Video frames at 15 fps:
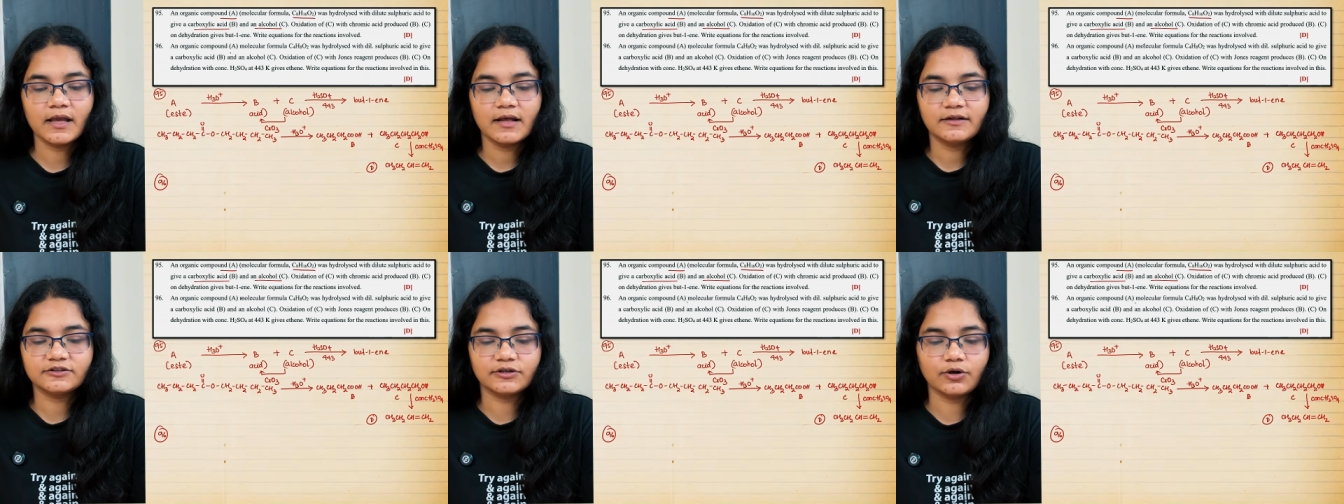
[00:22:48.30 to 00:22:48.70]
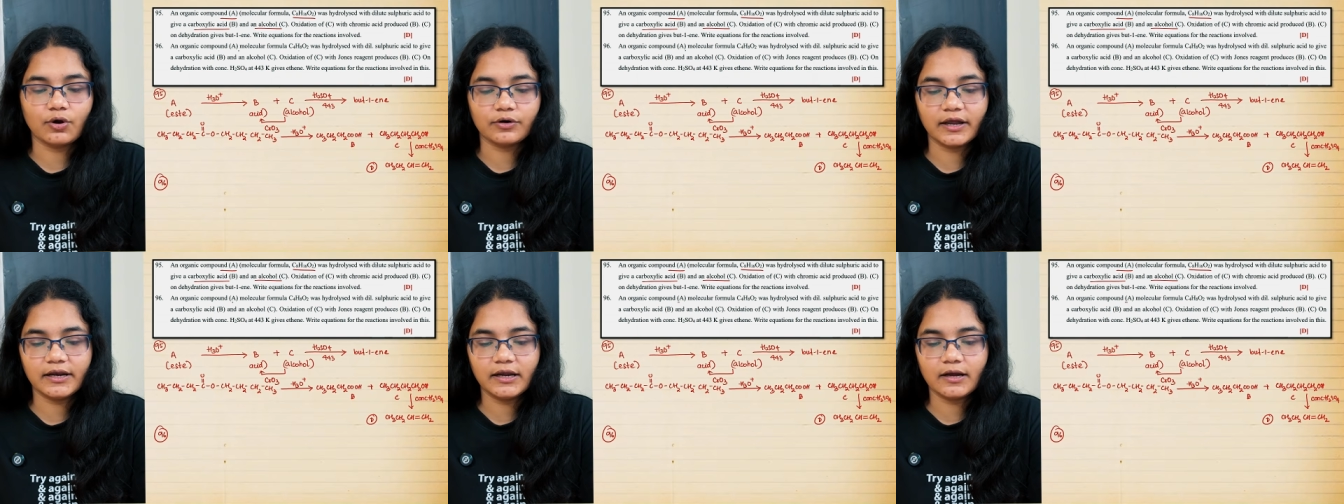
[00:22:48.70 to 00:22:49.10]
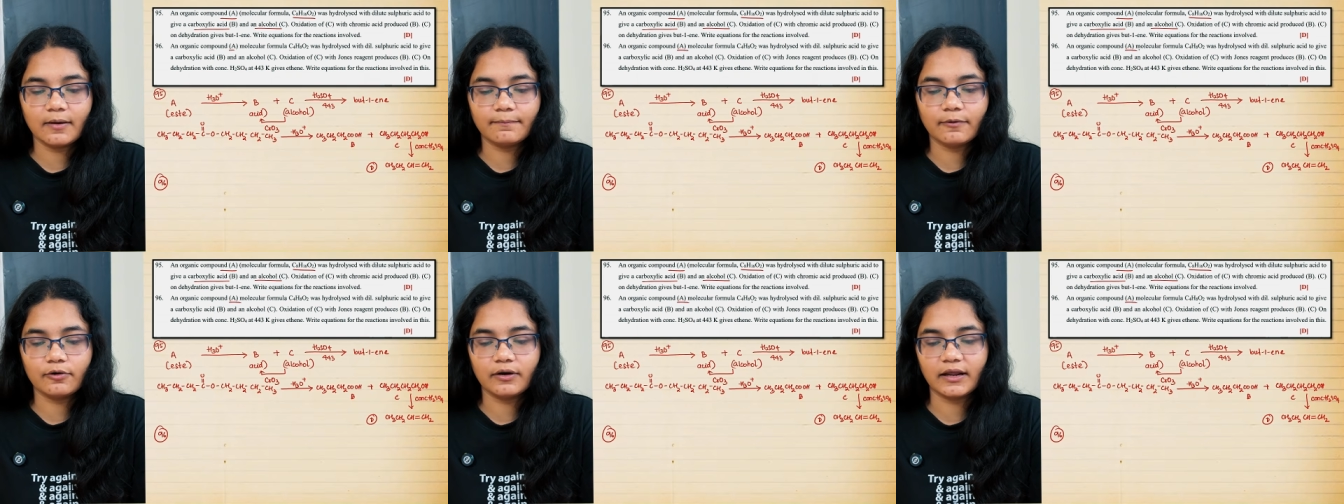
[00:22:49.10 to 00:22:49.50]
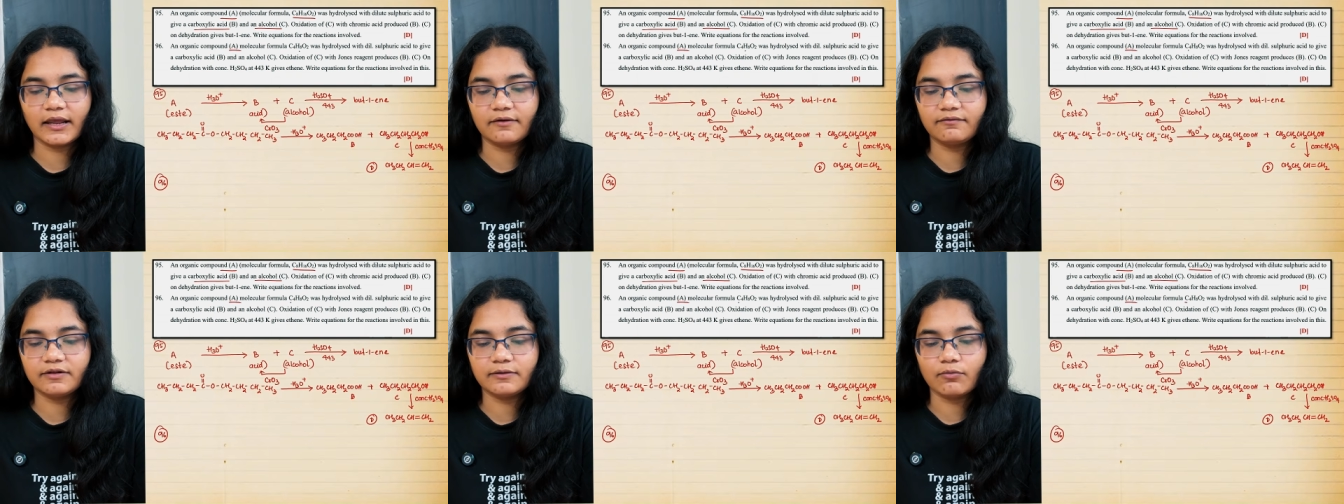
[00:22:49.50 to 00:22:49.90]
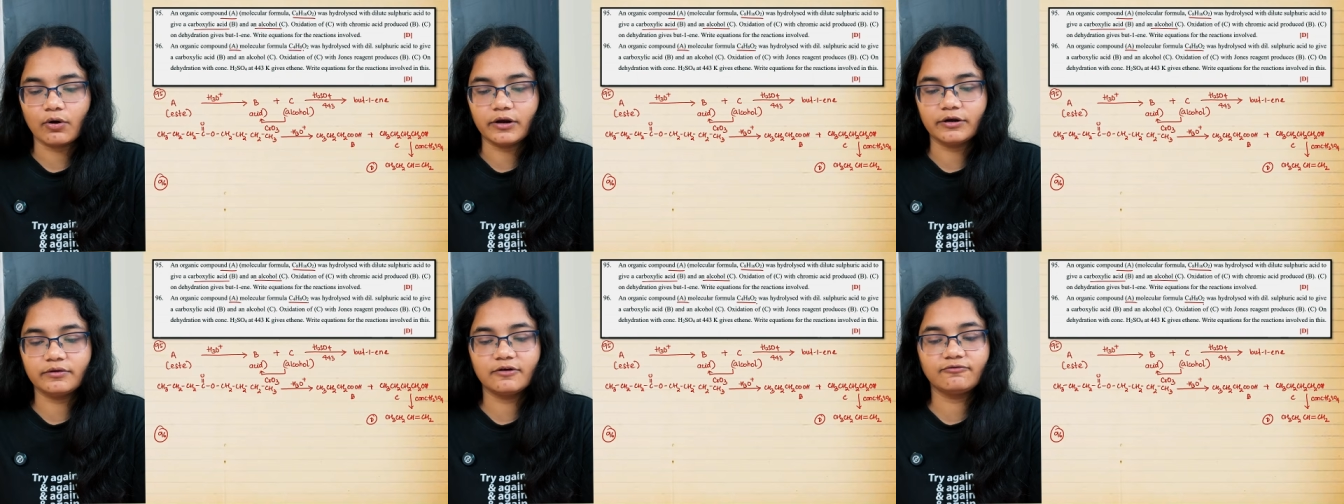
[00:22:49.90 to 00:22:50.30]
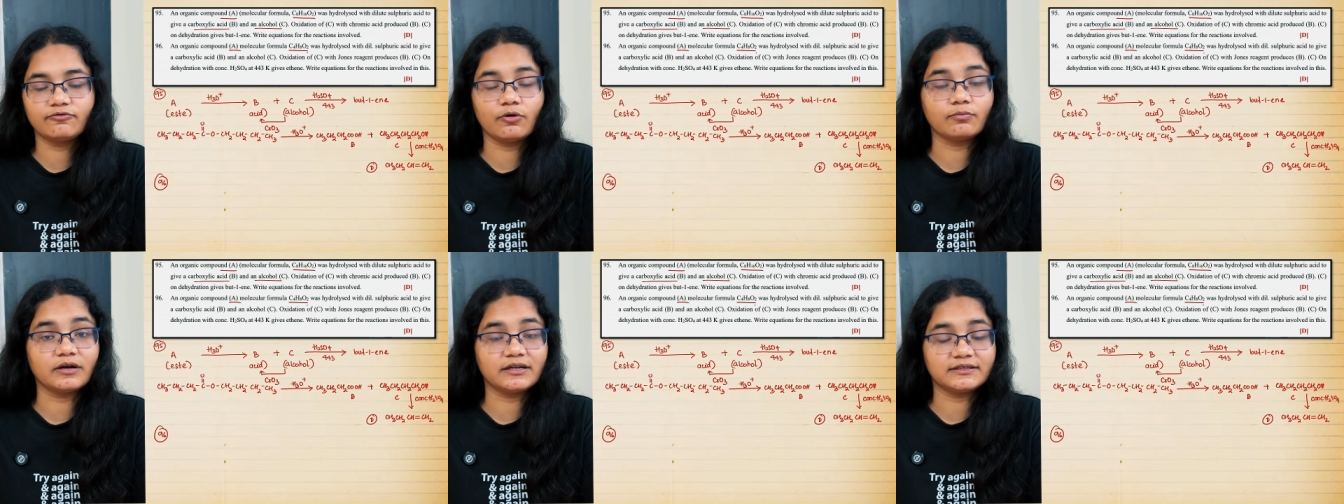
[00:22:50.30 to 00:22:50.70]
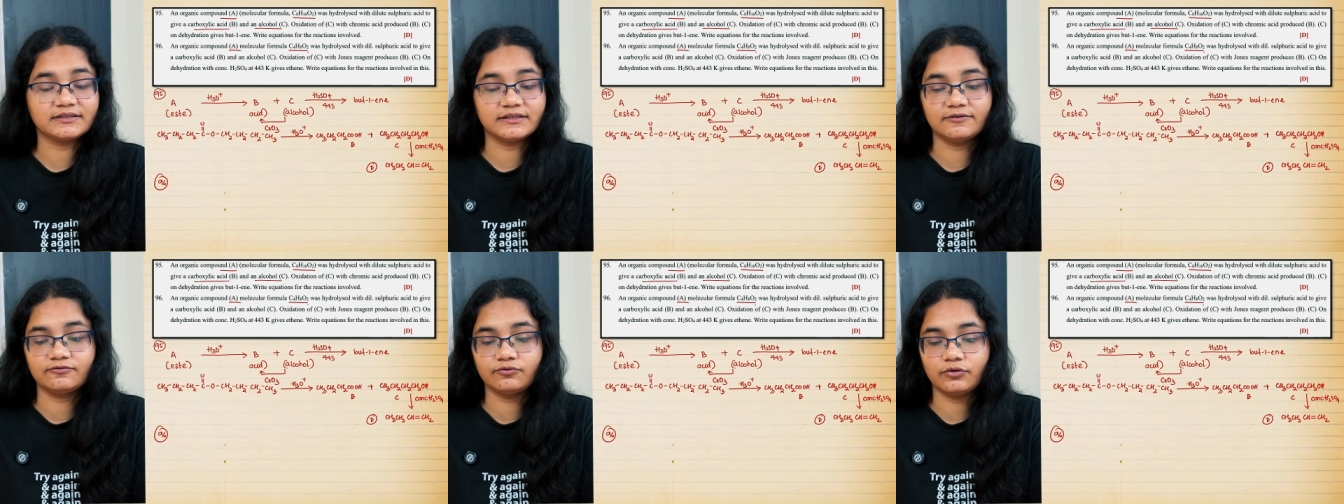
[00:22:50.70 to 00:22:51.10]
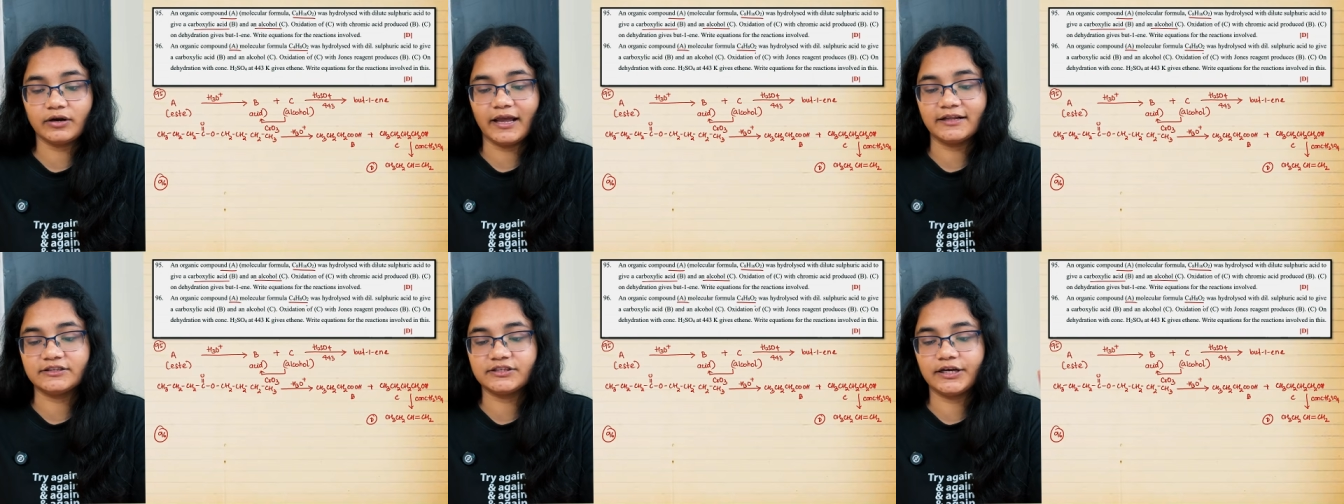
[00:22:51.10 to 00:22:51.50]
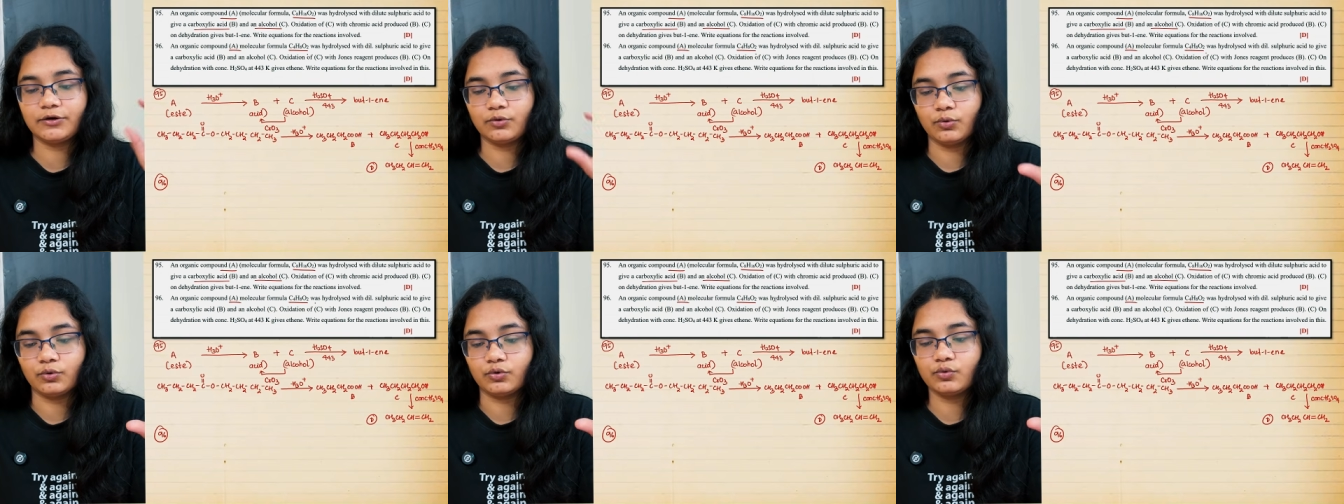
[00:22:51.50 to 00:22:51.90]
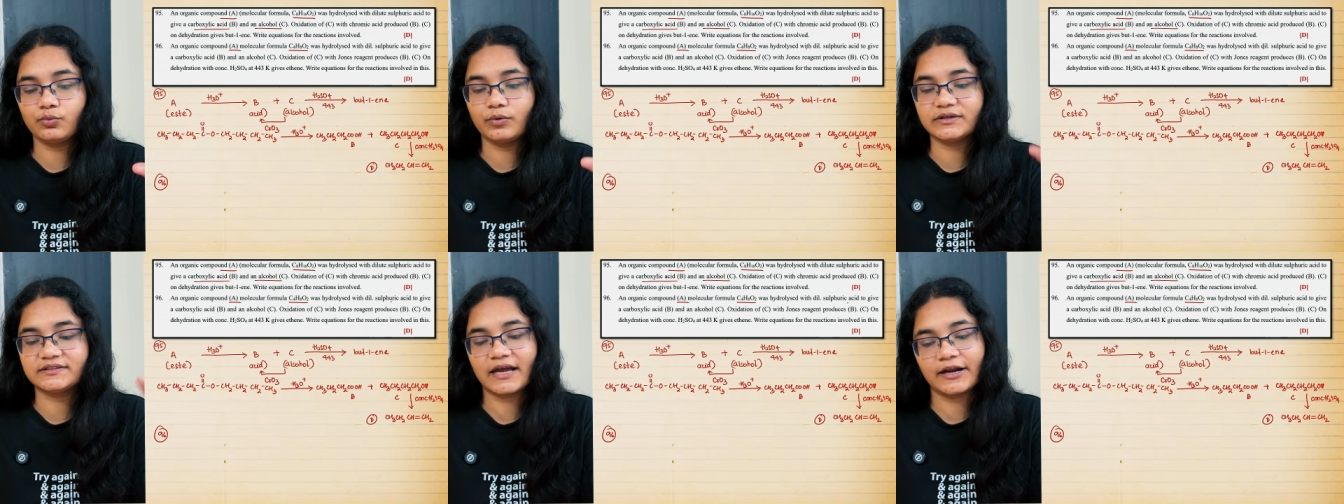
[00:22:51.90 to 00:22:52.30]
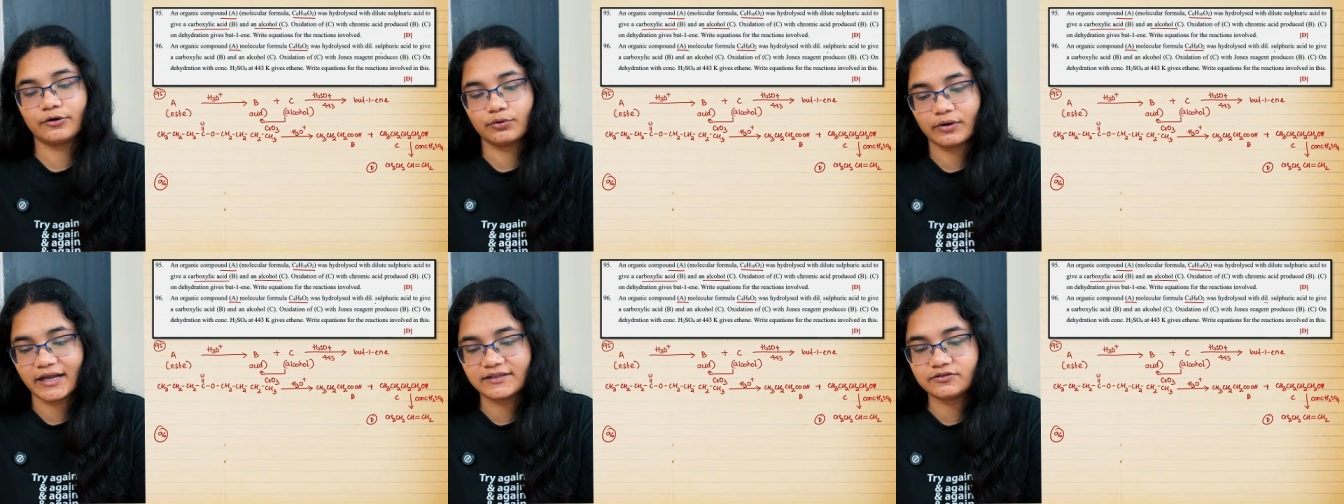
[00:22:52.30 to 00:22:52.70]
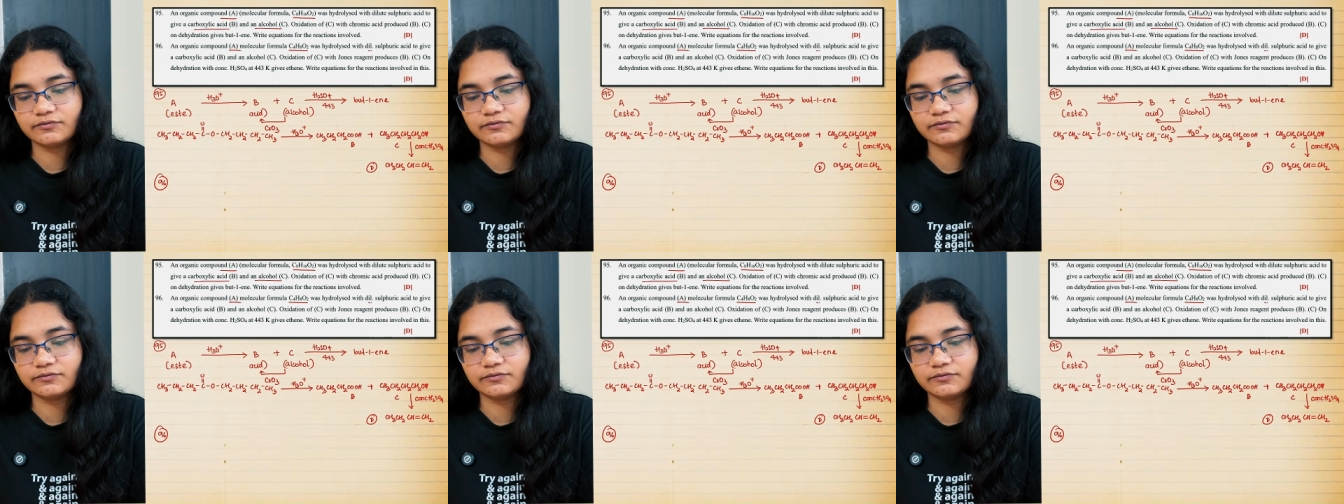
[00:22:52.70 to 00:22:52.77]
So an organic compound A with molecular formula C4H8O2 was hydrolyzed